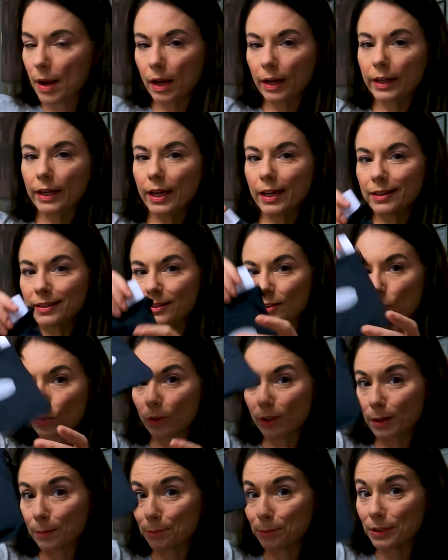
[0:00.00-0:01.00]
Again,
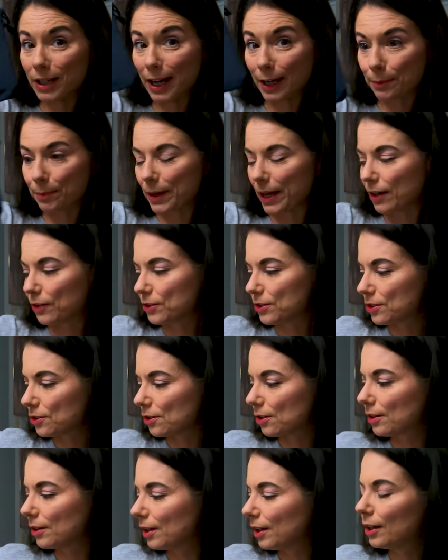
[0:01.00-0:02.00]
with the black
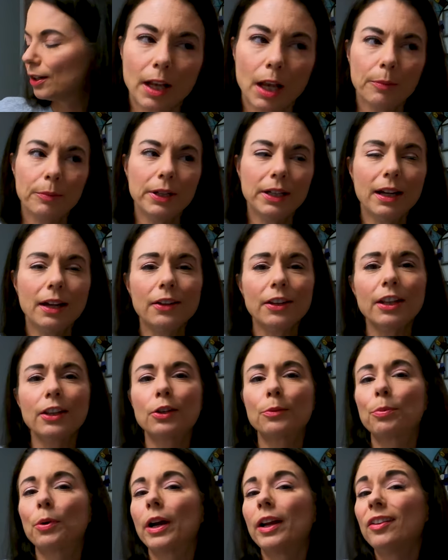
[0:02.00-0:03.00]
pouch. I mean, now that
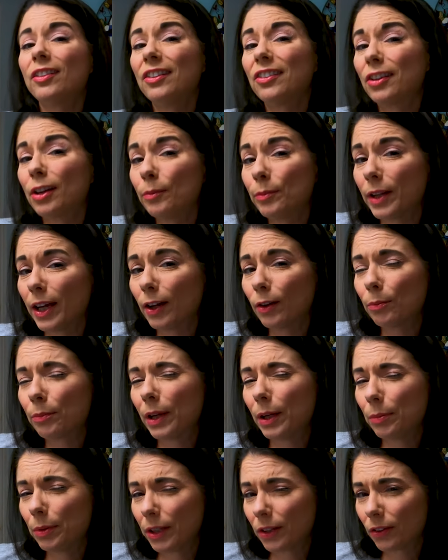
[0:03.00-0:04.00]
the prices come down,
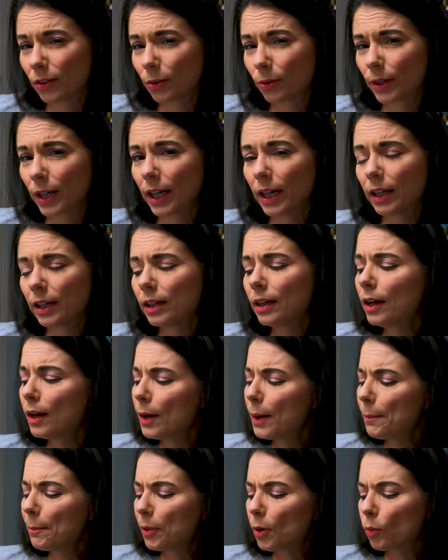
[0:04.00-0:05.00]
maybe it's okay,
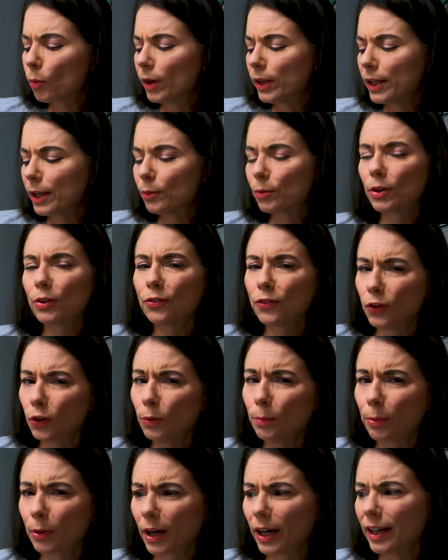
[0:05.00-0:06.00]
but when they were
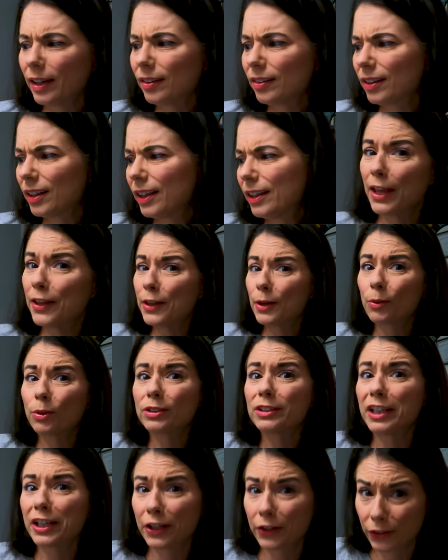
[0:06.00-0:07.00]
full price and they
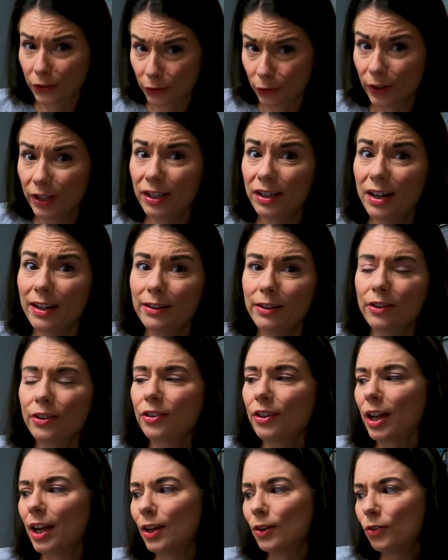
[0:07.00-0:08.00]
were like
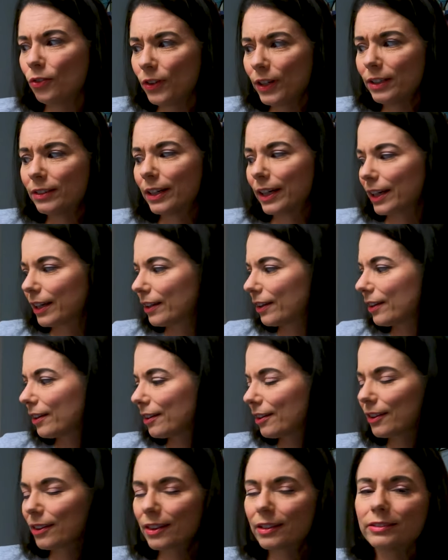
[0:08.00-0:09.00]
$30, I feel like
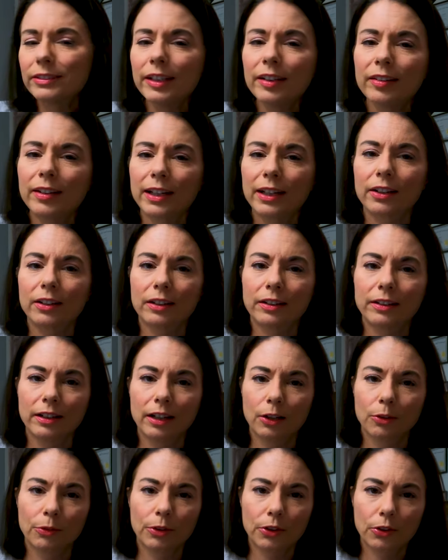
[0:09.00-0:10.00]
the least they could have
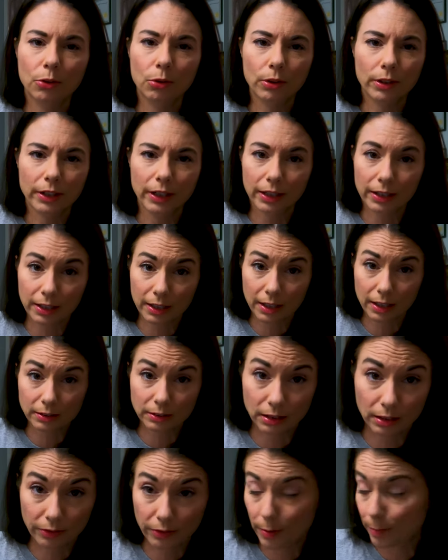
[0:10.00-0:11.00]
done was coordinate the
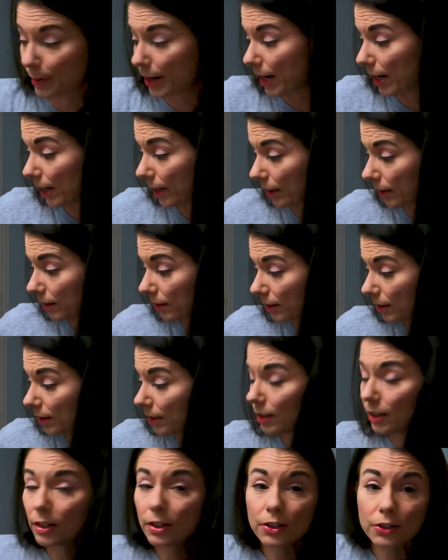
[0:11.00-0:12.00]
color of the bag
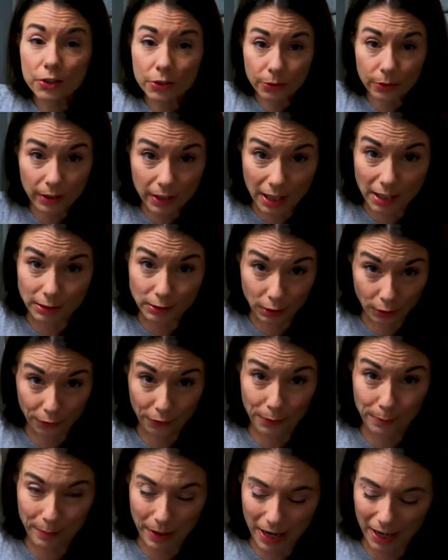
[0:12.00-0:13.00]
to the color
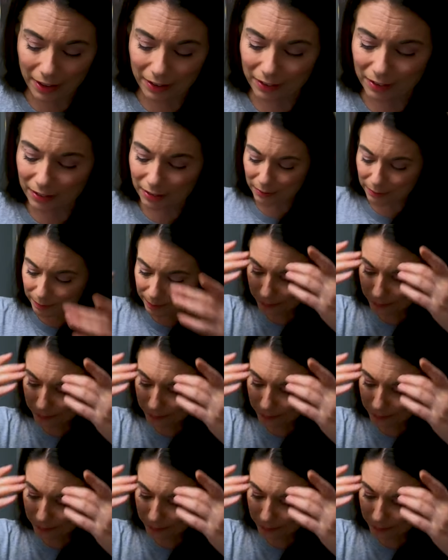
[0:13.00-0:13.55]
of the mask.